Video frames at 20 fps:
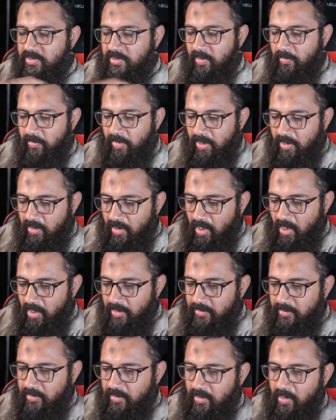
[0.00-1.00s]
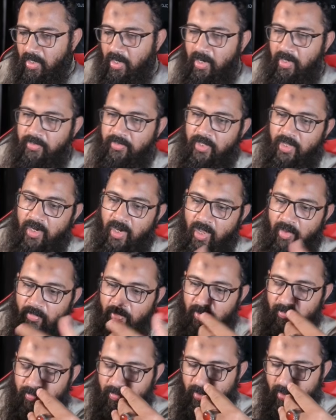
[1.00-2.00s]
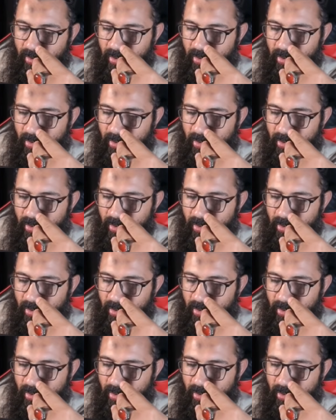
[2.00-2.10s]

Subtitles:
simple task, and then I will